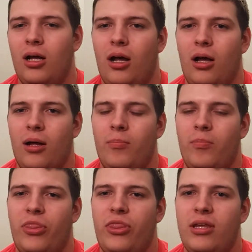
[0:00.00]

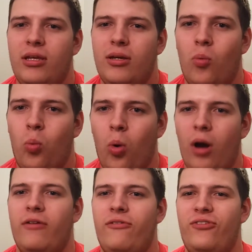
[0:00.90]
the
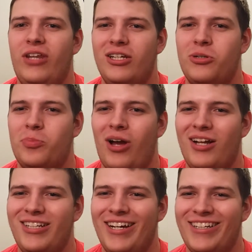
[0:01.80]
one finished
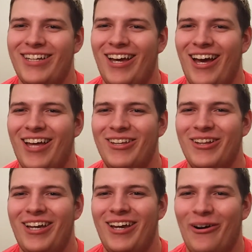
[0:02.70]
project on the
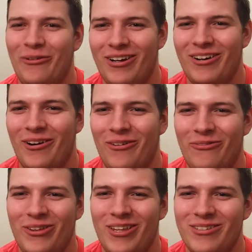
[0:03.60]

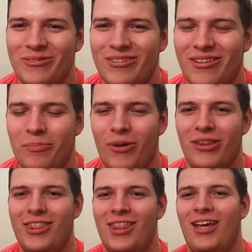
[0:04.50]
layout for this
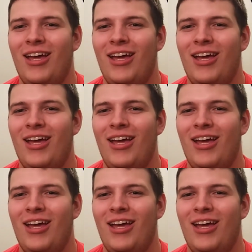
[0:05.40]
month,